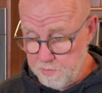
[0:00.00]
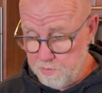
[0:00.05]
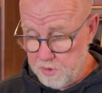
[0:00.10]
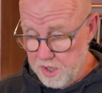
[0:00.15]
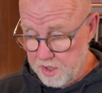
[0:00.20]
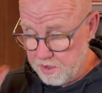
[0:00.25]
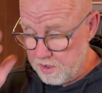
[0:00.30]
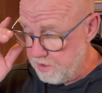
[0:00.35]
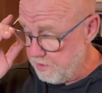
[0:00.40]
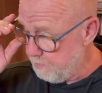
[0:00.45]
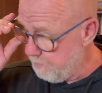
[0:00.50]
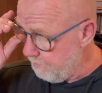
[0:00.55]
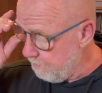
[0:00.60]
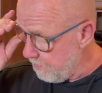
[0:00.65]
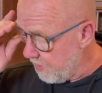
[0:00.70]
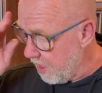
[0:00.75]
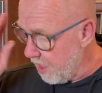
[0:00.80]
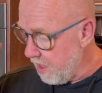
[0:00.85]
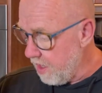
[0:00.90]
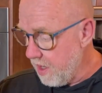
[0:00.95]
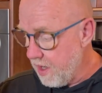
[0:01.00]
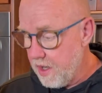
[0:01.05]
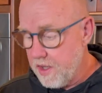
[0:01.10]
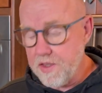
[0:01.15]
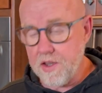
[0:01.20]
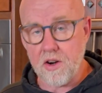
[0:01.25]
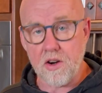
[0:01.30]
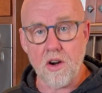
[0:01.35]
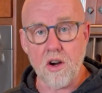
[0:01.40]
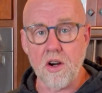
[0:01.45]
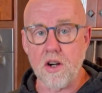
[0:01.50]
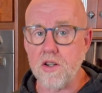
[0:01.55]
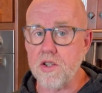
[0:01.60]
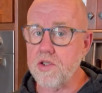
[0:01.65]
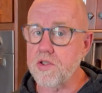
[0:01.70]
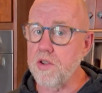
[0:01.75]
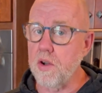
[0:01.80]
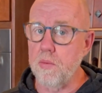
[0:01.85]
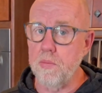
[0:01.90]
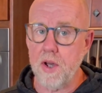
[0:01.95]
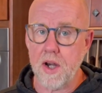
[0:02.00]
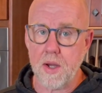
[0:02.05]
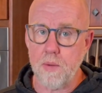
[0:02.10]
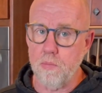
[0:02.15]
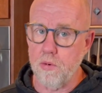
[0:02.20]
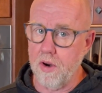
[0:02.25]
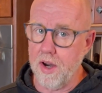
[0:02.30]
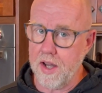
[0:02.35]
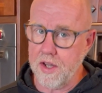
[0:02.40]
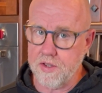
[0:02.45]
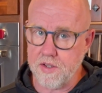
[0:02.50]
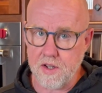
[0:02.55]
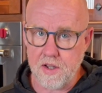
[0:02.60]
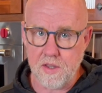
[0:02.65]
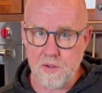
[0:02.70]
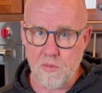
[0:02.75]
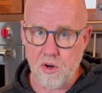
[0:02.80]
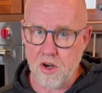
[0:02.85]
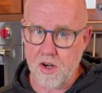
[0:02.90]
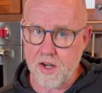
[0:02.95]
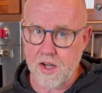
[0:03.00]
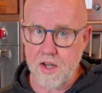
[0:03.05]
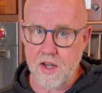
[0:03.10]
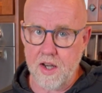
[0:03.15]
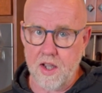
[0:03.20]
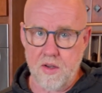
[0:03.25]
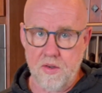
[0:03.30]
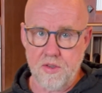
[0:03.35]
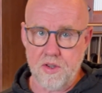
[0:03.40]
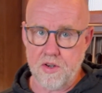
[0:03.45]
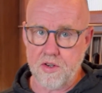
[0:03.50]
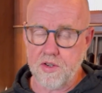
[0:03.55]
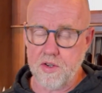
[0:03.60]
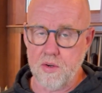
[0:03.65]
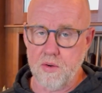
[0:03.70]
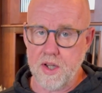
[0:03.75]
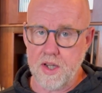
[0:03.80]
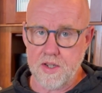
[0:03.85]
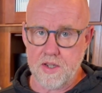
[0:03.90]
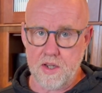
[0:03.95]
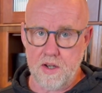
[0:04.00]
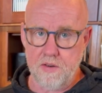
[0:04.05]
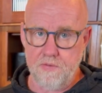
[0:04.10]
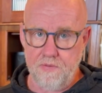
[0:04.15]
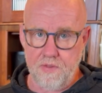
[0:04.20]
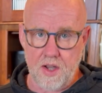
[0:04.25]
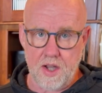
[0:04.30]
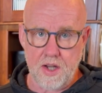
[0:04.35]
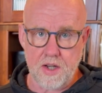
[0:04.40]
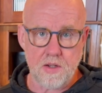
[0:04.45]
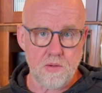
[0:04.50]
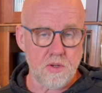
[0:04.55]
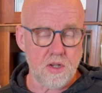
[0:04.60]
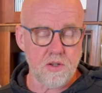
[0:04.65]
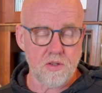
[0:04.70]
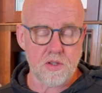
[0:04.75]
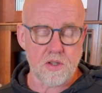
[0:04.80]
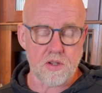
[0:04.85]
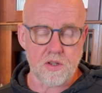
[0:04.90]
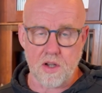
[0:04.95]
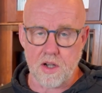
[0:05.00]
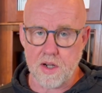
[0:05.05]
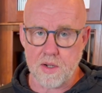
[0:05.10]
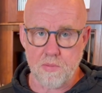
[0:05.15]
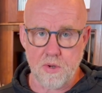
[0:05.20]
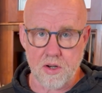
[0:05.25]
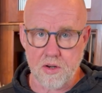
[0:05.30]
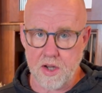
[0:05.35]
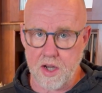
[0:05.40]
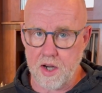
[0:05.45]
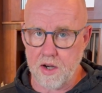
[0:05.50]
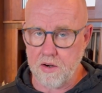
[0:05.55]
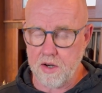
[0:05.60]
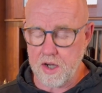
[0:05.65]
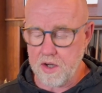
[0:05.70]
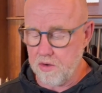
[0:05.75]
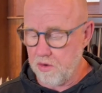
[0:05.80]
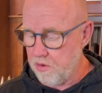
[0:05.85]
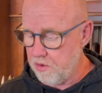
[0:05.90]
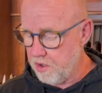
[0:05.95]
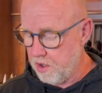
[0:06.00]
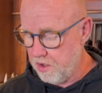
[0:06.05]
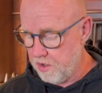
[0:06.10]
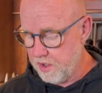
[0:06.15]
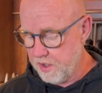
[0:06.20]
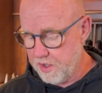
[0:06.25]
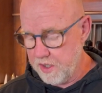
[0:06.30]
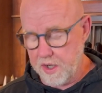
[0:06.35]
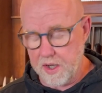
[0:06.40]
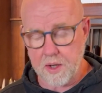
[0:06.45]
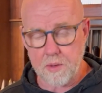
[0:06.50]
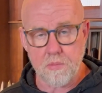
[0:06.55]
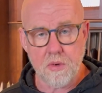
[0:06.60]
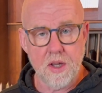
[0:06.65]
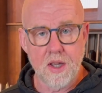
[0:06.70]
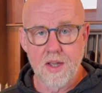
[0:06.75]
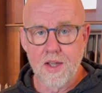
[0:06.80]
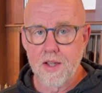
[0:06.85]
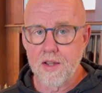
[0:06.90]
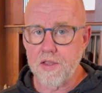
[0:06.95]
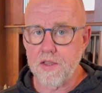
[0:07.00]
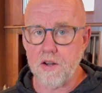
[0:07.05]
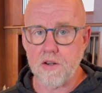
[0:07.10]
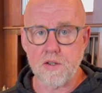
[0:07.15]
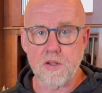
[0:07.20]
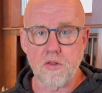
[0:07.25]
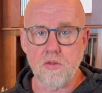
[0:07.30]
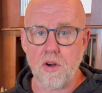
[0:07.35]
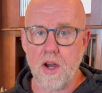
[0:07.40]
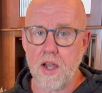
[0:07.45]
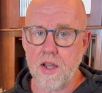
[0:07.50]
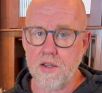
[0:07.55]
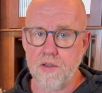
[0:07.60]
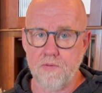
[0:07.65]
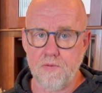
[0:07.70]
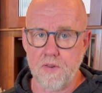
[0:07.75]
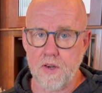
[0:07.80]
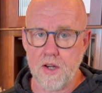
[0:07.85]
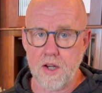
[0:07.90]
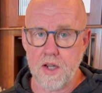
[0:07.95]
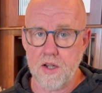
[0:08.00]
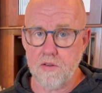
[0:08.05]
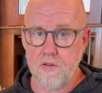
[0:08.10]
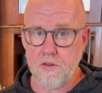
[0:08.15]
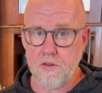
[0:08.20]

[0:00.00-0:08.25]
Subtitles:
butter. There are so many brands on the market now, and they're so easy to find. We used to talk about Kerrygold all the time. There's grass-free,